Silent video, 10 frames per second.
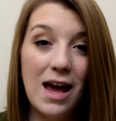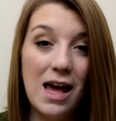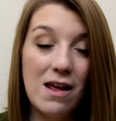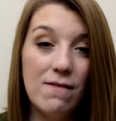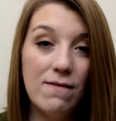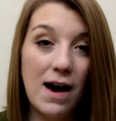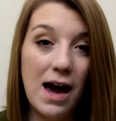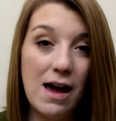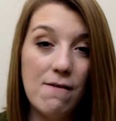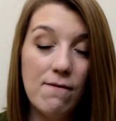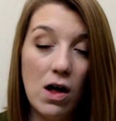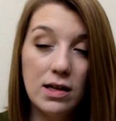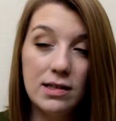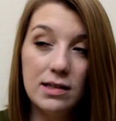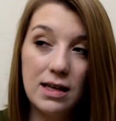And if I fall
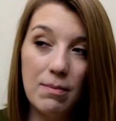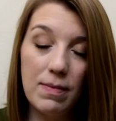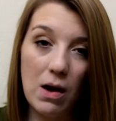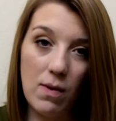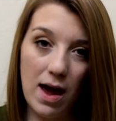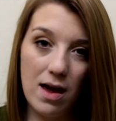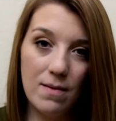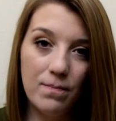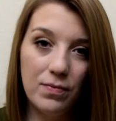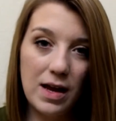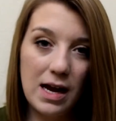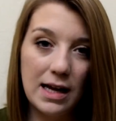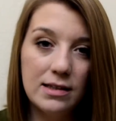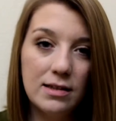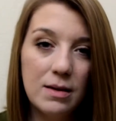asleep that way and
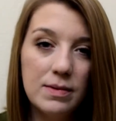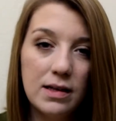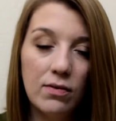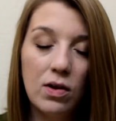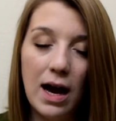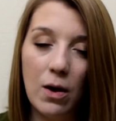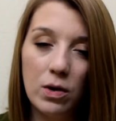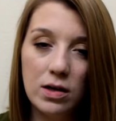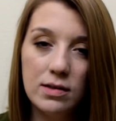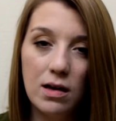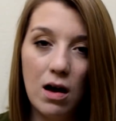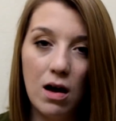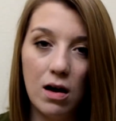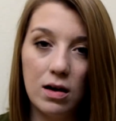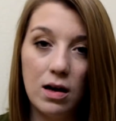I sleep several hours
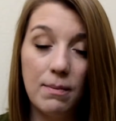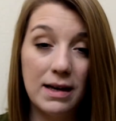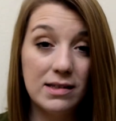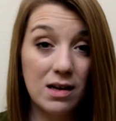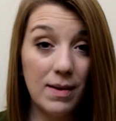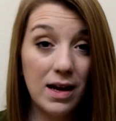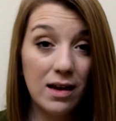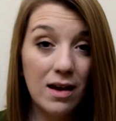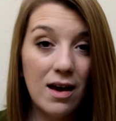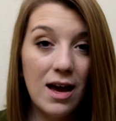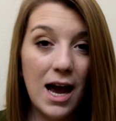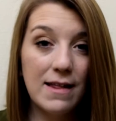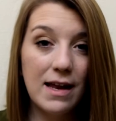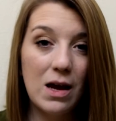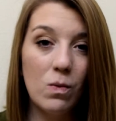on my stomach
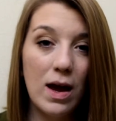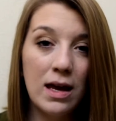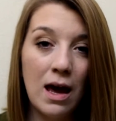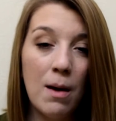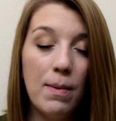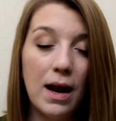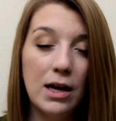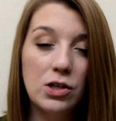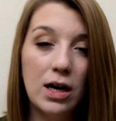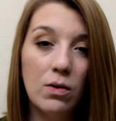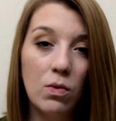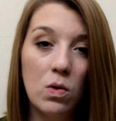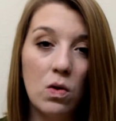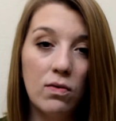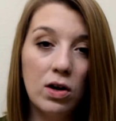and then I wake up and I try to
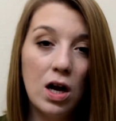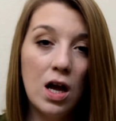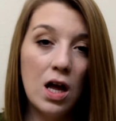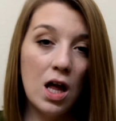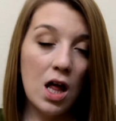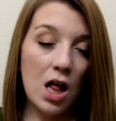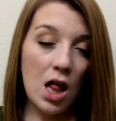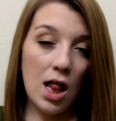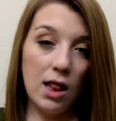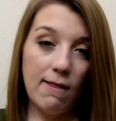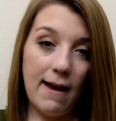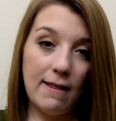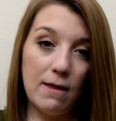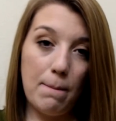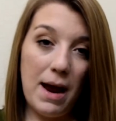roll over,
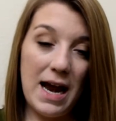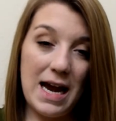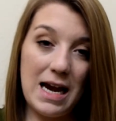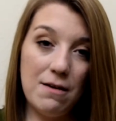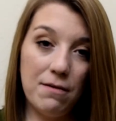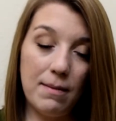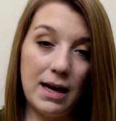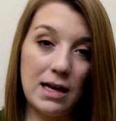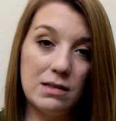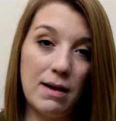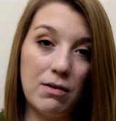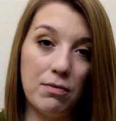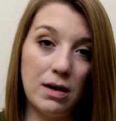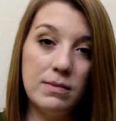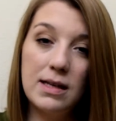like the pain from, I guess, my
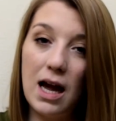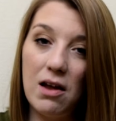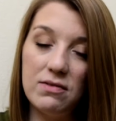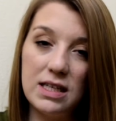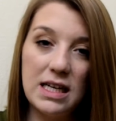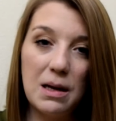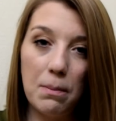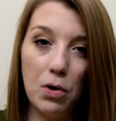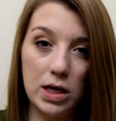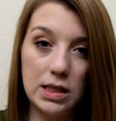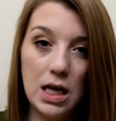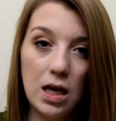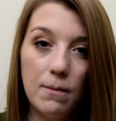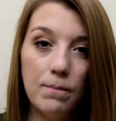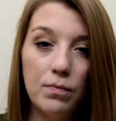ribs kind of
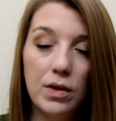decompressing